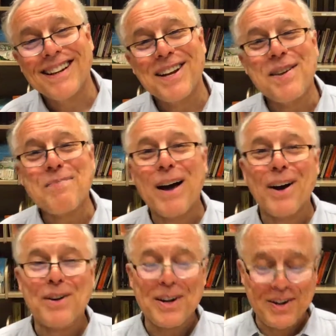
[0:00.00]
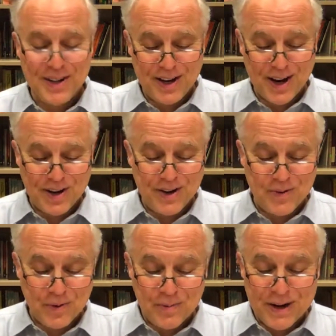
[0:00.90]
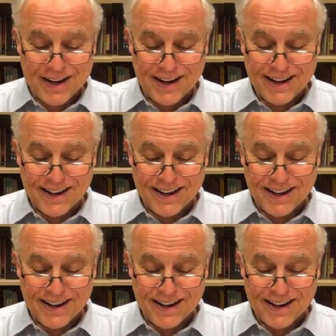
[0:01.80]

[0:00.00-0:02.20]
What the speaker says: he married the young woman,